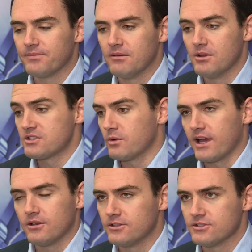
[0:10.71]
And most of what I
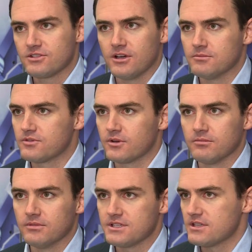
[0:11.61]
learned just comes
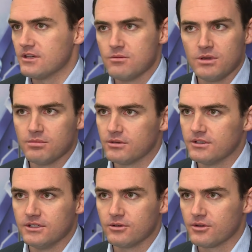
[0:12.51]
from listening to people
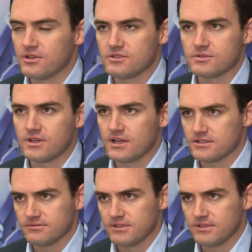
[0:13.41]
in Northeast Wisconsin.